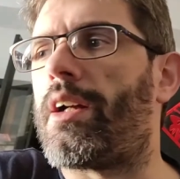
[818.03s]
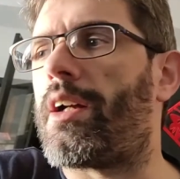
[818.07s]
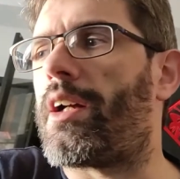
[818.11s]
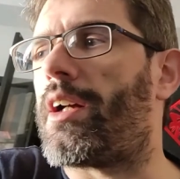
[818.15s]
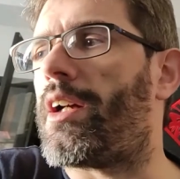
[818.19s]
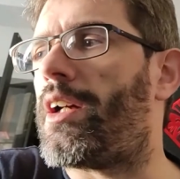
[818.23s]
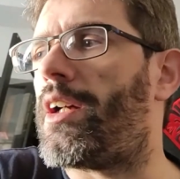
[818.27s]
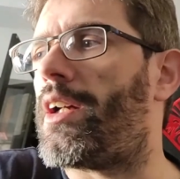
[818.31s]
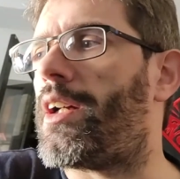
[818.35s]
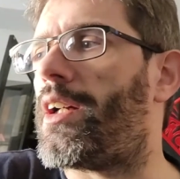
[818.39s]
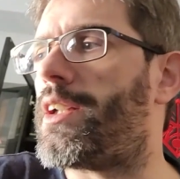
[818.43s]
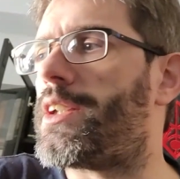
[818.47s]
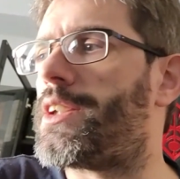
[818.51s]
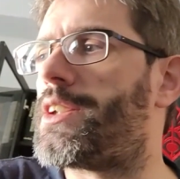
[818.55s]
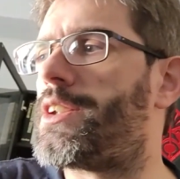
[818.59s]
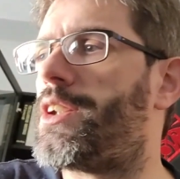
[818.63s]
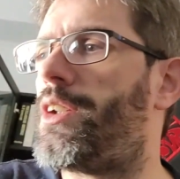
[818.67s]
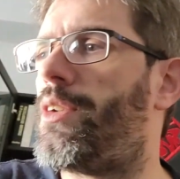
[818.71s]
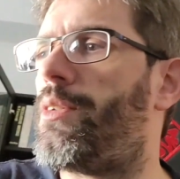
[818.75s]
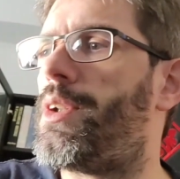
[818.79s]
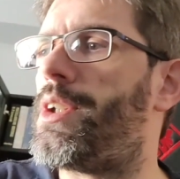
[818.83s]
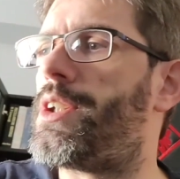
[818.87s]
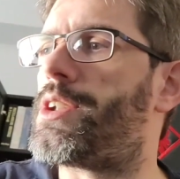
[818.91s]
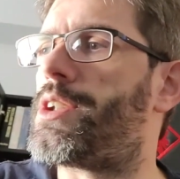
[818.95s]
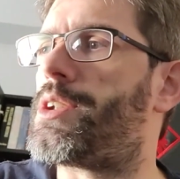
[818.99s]
a, a, a
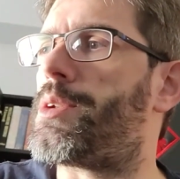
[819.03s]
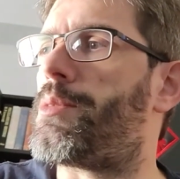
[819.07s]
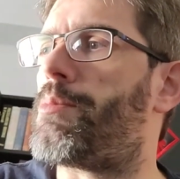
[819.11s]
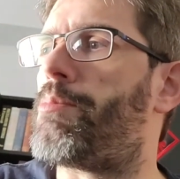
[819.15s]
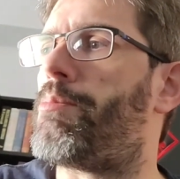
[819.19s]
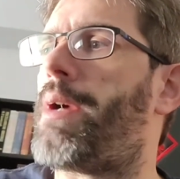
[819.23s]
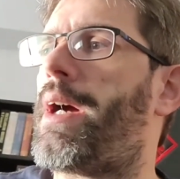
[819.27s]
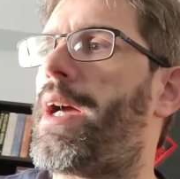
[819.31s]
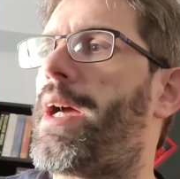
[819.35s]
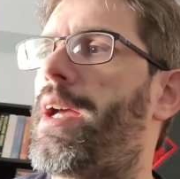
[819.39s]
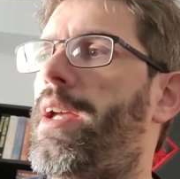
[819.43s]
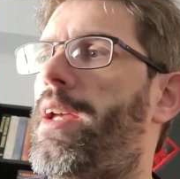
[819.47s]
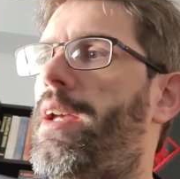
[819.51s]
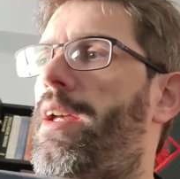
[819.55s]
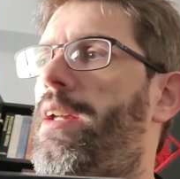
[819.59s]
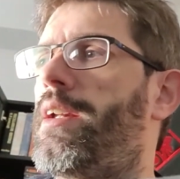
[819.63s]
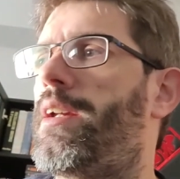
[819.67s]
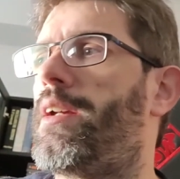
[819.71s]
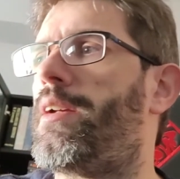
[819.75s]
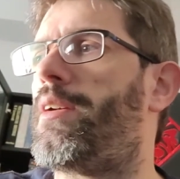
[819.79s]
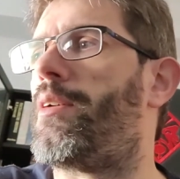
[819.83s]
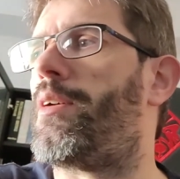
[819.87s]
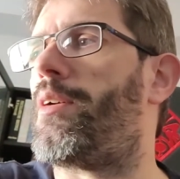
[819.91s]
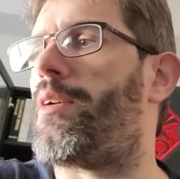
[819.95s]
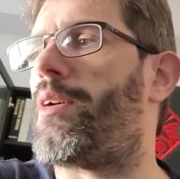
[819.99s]
series by
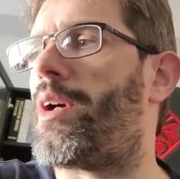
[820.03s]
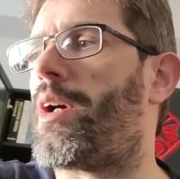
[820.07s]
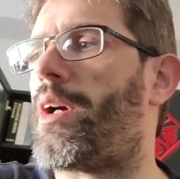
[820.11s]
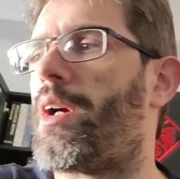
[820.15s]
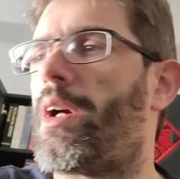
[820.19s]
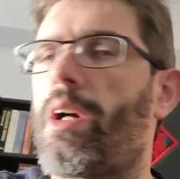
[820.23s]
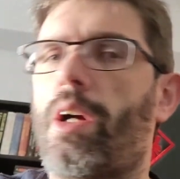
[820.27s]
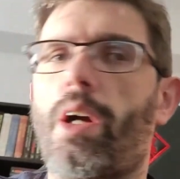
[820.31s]
a, eh,